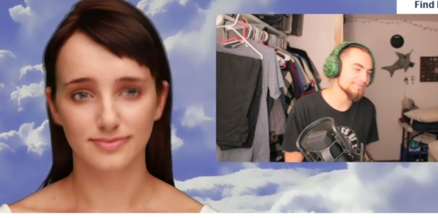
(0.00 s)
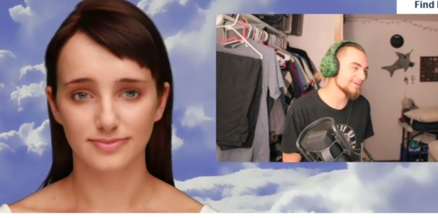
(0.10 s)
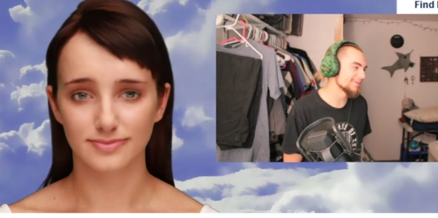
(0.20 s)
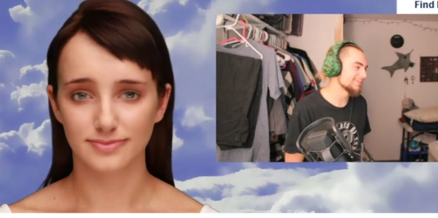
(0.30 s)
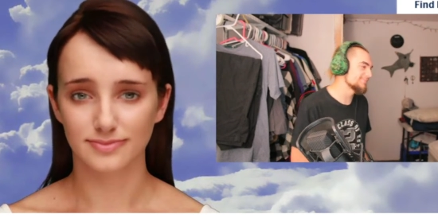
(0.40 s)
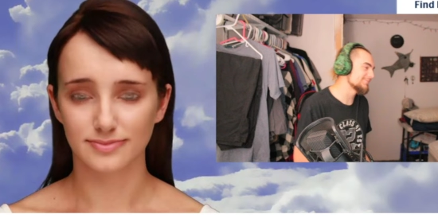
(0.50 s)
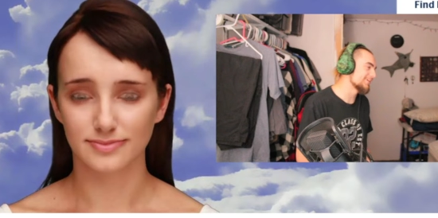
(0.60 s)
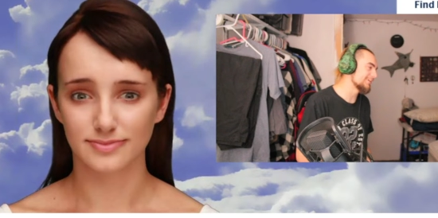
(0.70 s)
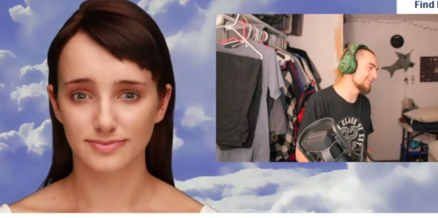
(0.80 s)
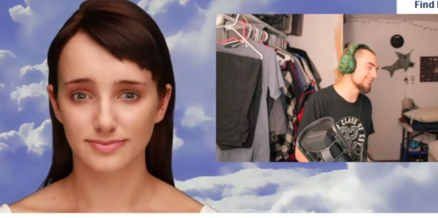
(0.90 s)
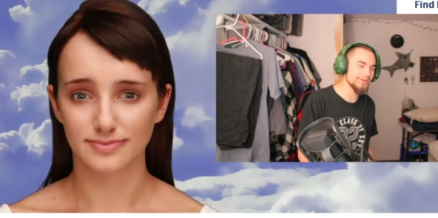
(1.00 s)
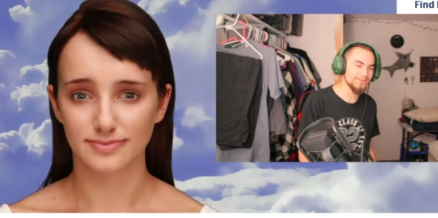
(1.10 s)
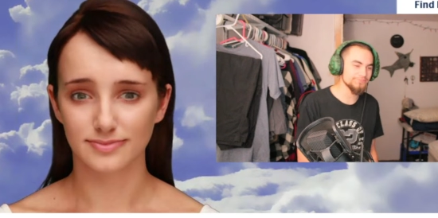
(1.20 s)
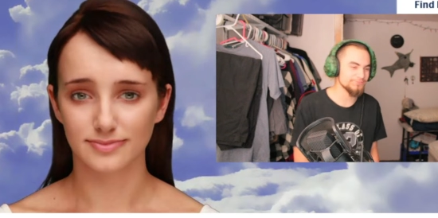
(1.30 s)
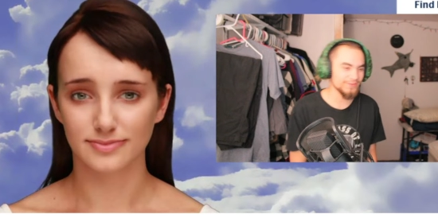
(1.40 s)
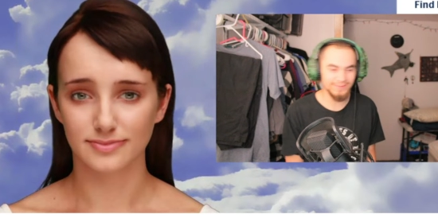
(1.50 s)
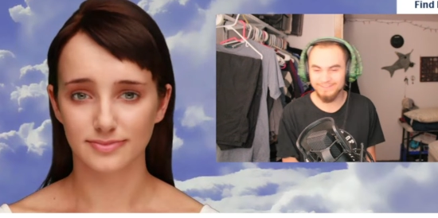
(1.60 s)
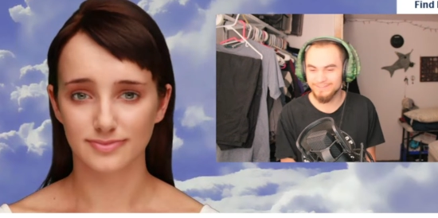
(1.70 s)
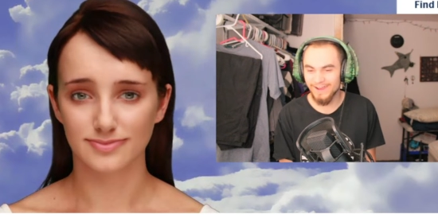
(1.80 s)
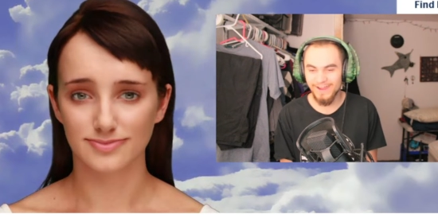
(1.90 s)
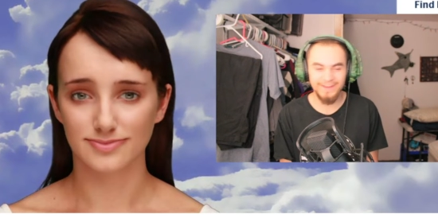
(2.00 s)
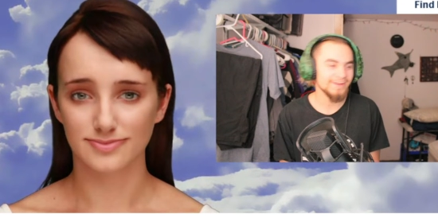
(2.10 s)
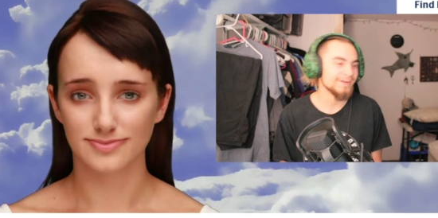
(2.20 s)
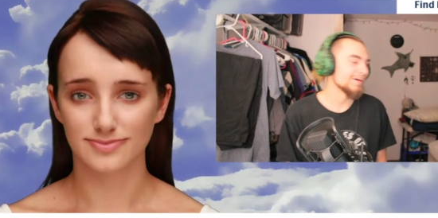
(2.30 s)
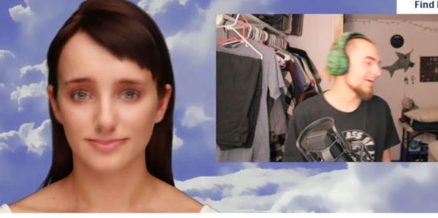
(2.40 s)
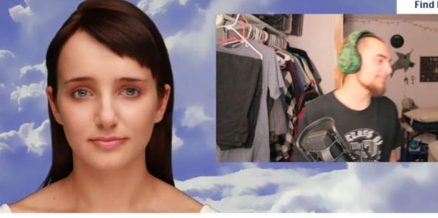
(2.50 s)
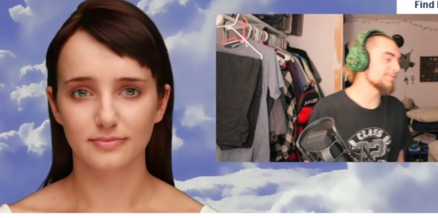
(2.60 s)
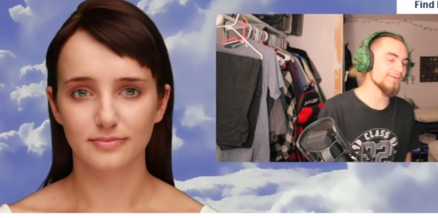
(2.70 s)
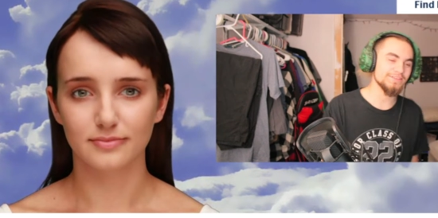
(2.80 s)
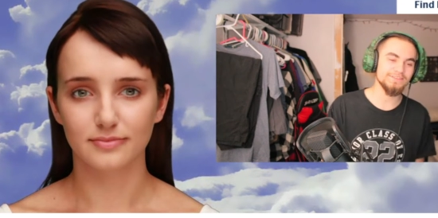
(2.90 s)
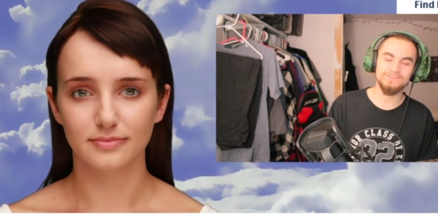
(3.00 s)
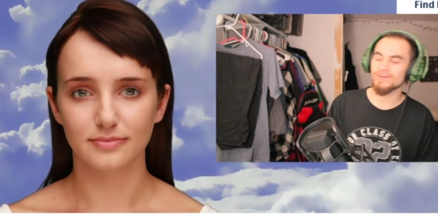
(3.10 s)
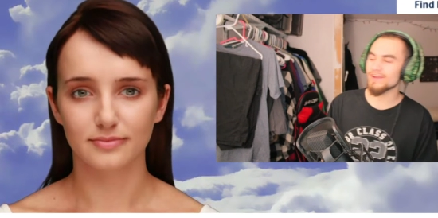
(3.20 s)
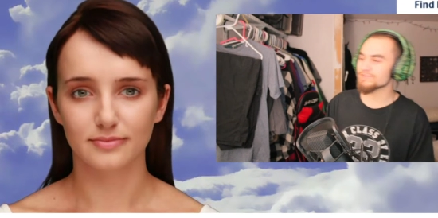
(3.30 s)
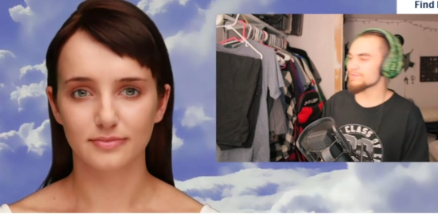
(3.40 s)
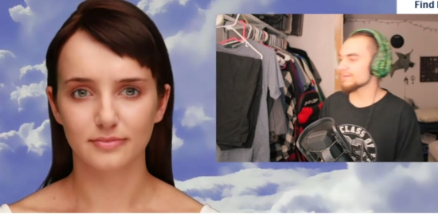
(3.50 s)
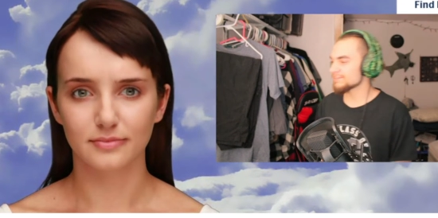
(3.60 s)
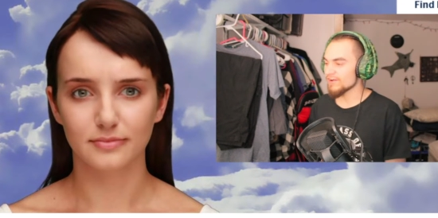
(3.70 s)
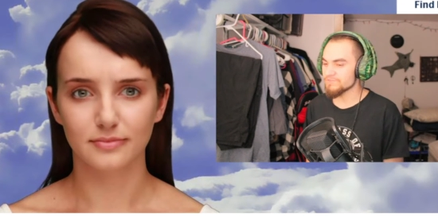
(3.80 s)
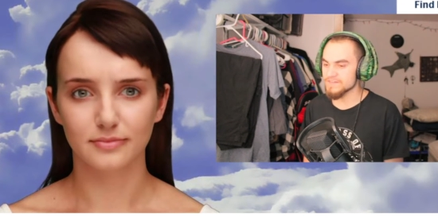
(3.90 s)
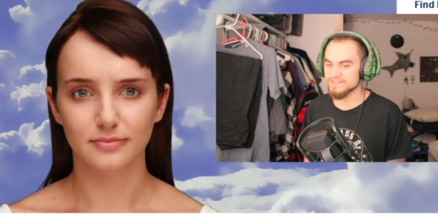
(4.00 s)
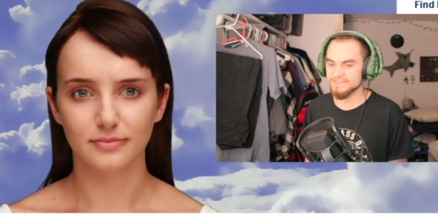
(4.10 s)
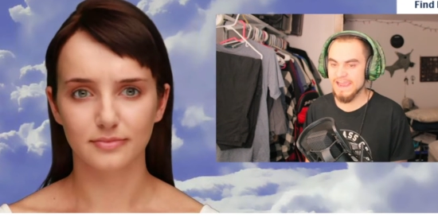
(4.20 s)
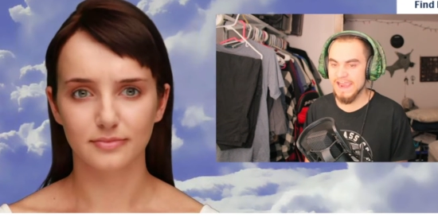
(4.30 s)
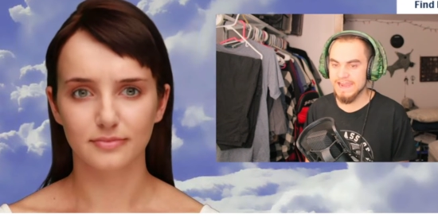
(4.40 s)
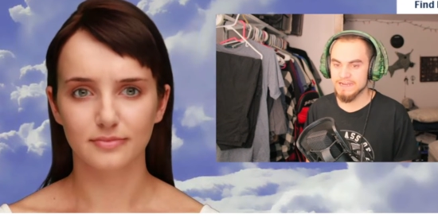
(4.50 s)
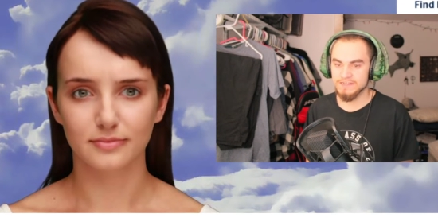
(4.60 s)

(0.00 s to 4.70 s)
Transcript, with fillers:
Speaker 1: gonna, I'm gonna fucking die. I'm going to drive myself insane.